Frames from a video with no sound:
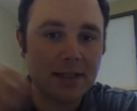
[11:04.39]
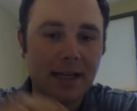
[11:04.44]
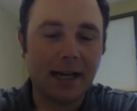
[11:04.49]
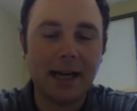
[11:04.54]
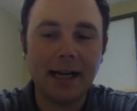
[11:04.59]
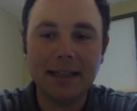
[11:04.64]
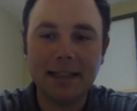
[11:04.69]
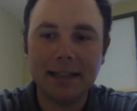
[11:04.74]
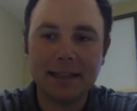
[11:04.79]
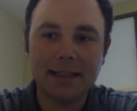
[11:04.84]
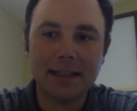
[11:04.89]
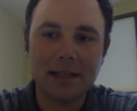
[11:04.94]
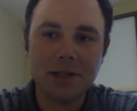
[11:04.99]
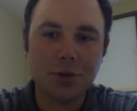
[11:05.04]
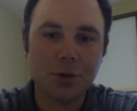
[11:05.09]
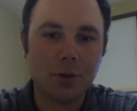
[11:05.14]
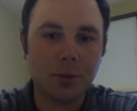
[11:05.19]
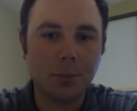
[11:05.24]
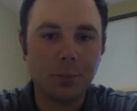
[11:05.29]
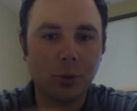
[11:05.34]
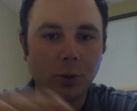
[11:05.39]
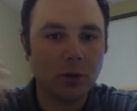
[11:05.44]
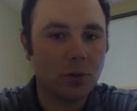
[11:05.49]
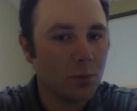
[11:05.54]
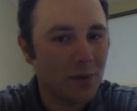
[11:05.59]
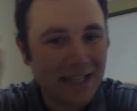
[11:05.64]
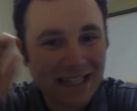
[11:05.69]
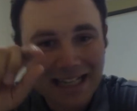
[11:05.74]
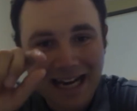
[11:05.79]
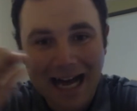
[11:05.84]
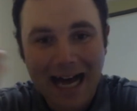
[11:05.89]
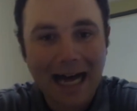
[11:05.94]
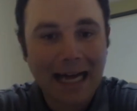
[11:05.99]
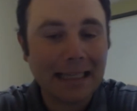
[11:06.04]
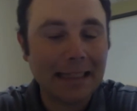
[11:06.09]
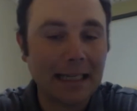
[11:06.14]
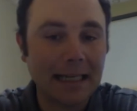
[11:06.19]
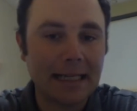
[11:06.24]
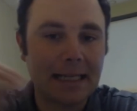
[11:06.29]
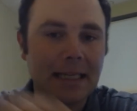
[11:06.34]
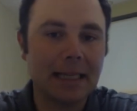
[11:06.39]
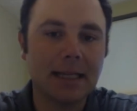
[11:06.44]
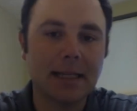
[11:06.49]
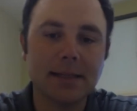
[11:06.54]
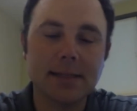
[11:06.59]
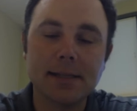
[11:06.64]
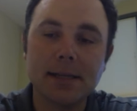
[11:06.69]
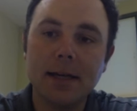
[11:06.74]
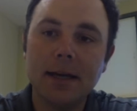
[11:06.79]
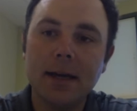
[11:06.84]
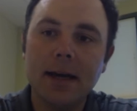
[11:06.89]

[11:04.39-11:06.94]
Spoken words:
to highlight things that are important. We can highlight things.